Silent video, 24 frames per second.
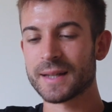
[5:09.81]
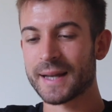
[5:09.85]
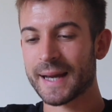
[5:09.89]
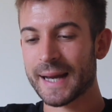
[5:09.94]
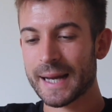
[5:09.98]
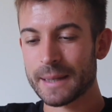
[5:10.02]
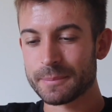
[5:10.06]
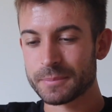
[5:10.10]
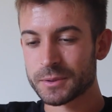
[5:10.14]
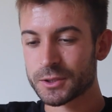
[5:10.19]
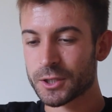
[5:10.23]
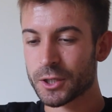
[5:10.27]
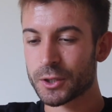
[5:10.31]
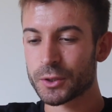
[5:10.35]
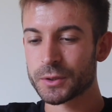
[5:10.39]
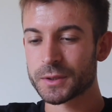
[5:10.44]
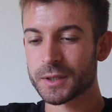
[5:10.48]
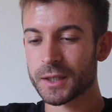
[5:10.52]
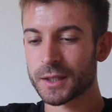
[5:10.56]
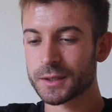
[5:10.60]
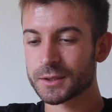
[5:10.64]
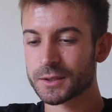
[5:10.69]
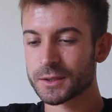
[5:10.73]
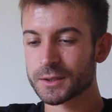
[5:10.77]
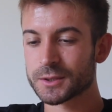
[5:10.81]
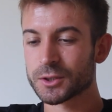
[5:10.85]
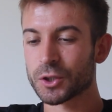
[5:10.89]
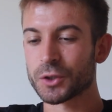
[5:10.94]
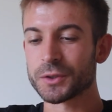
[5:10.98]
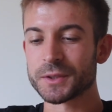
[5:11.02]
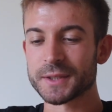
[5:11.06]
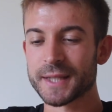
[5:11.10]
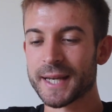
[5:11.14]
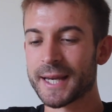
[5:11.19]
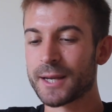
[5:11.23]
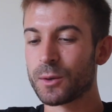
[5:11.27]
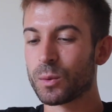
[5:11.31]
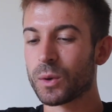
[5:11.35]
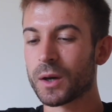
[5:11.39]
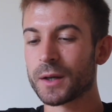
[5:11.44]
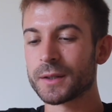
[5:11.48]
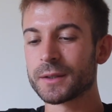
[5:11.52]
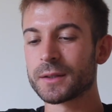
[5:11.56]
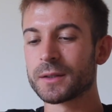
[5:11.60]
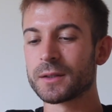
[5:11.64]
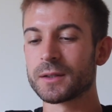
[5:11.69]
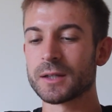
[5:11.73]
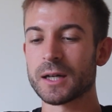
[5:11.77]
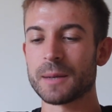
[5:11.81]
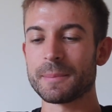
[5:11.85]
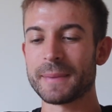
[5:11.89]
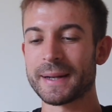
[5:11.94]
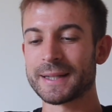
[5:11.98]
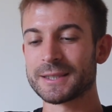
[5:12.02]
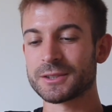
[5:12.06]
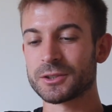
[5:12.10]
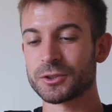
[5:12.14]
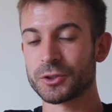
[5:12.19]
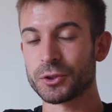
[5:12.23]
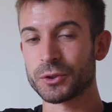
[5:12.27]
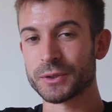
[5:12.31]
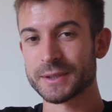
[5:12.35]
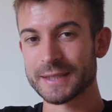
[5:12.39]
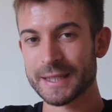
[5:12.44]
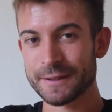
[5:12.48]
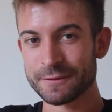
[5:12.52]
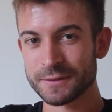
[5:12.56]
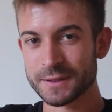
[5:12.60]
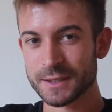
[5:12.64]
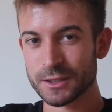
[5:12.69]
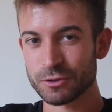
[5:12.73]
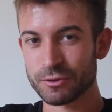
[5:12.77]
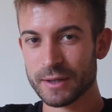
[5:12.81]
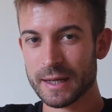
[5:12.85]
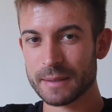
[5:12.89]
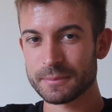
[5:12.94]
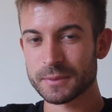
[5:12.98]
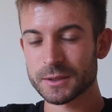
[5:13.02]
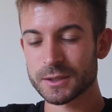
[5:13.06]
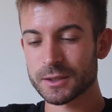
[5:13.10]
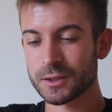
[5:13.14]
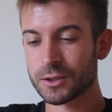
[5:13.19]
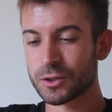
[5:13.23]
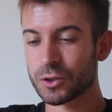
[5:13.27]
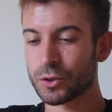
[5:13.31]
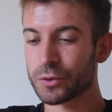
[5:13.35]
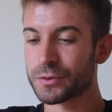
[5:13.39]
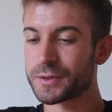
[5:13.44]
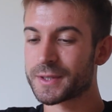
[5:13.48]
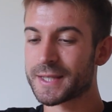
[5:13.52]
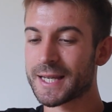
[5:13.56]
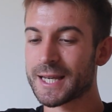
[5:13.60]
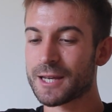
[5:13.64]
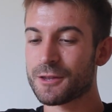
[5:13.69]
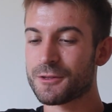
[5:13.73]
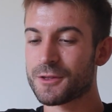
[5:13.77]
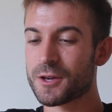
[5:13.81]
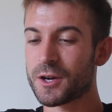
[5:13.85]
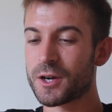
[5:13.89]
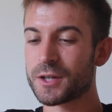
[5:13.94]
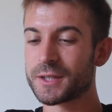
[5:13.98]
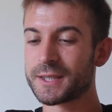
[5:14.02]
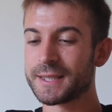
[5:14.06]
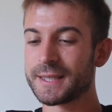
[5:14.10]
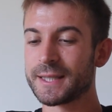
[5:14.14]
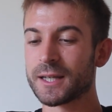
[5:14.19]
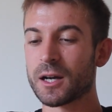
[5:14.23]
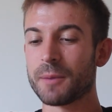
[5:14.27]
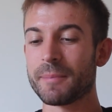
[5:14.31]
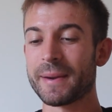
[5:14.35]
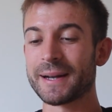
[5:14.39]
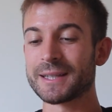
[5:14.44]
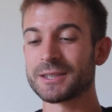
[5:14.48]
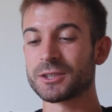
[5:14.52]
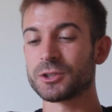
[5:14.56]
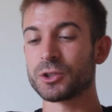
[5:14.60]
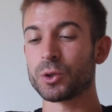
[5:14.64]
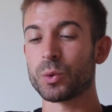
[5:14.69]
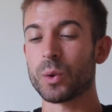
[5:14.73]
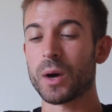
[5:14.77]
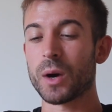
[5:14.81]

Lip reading: Ab toe touches, on day 1, I managed to do 70 reps. On day 30, I managed to do